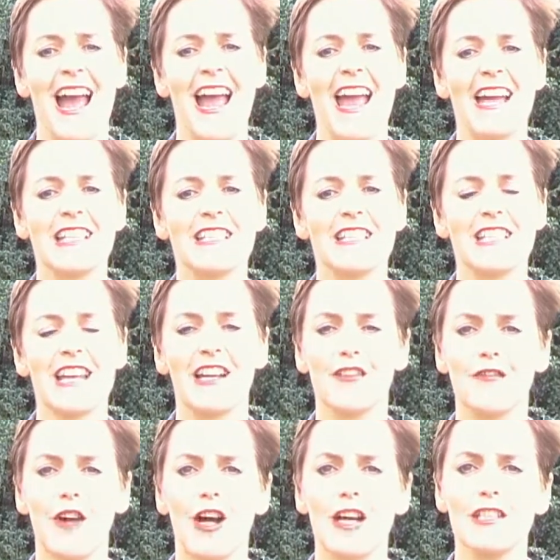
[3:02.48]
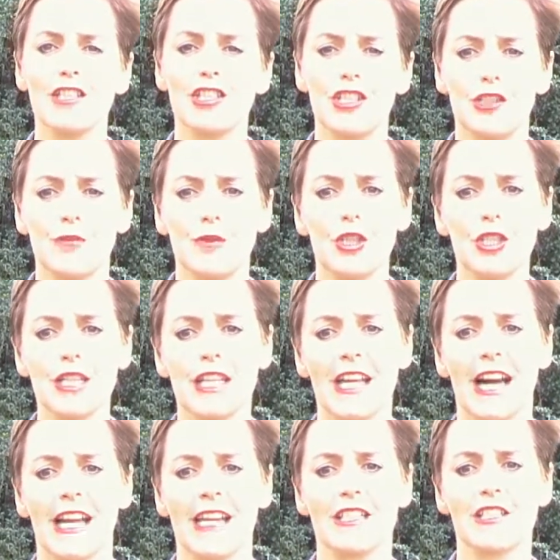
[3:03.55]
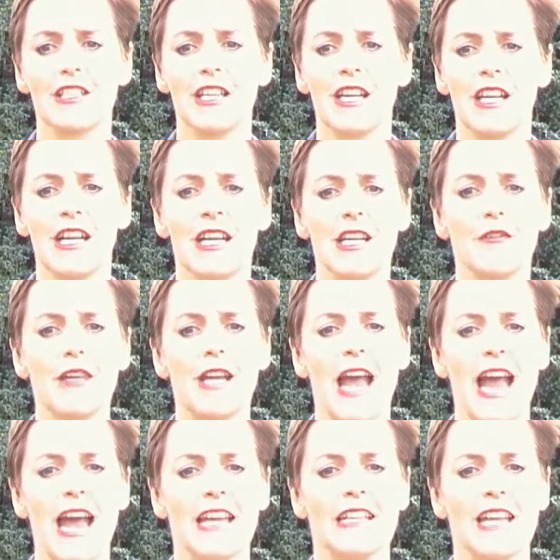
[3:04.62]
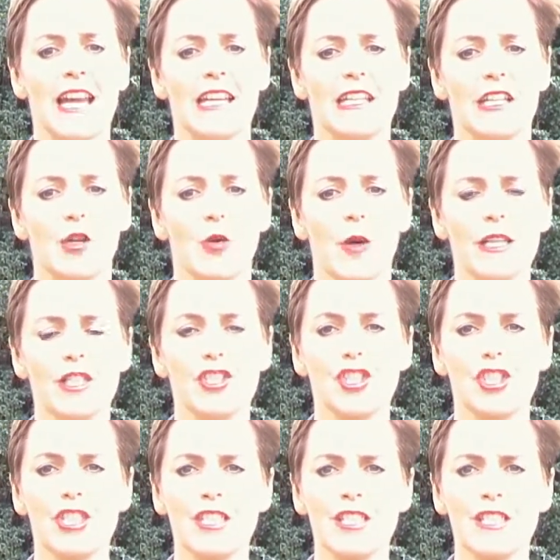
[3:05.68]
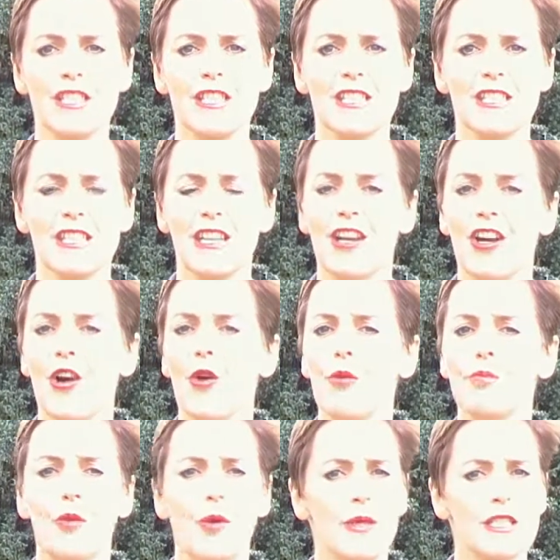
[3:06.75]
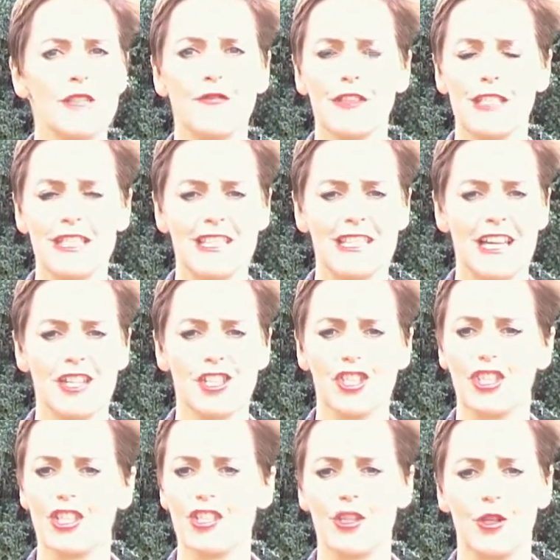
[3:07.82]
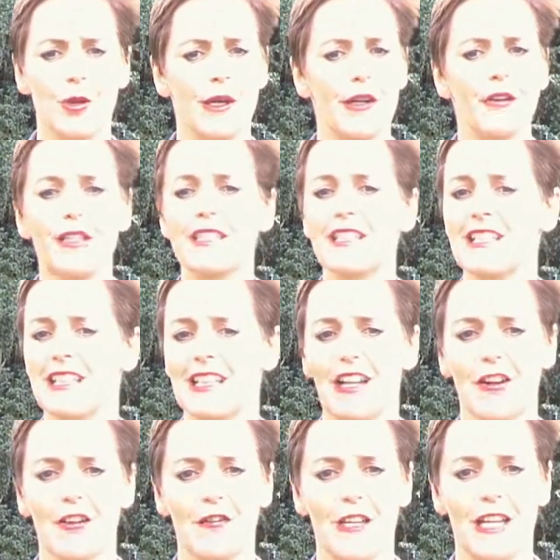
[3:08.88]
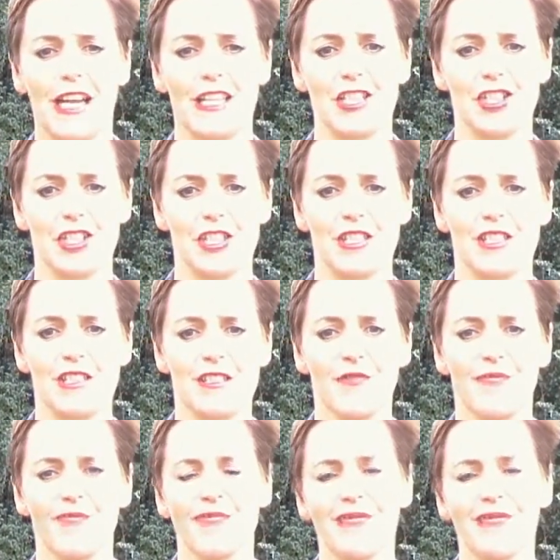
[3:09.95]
and advised to communicate if he had any questions, points for discussion, queries, clarifications.